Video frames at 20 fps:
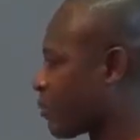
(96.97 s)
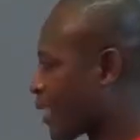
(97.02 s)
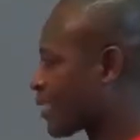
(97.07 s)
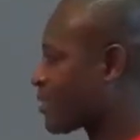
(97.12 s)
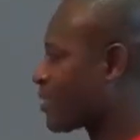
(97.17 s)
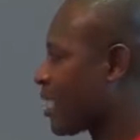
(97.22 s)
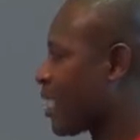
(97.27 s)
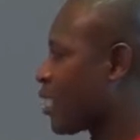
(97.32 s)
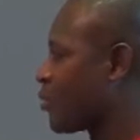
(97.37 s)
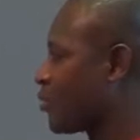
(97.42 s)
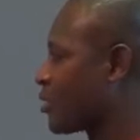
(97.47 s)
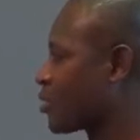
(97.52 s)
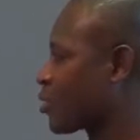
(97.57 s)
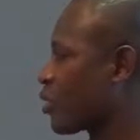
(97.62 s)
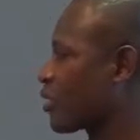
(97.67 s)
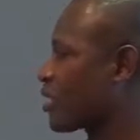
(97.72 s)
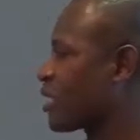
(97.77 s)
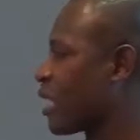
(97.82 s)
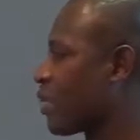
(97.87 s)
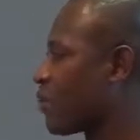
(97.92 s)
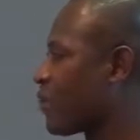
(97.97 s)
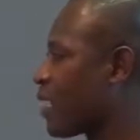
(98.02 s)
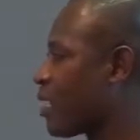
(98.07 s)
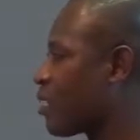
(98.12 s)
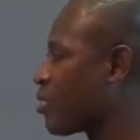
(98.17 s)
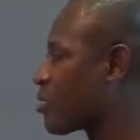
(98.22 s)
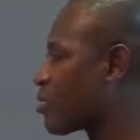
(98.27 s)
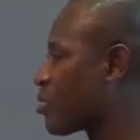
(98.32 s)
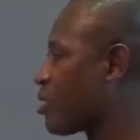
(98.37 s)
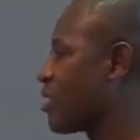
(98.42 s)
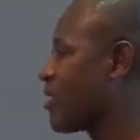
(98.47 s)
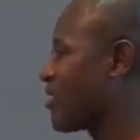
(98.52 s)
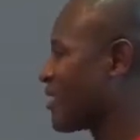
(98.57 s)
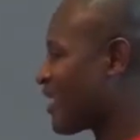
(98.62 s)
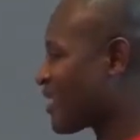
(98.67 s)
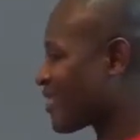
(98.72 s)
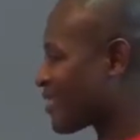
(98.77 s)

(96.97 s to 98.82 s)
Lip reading: But now we're talking about the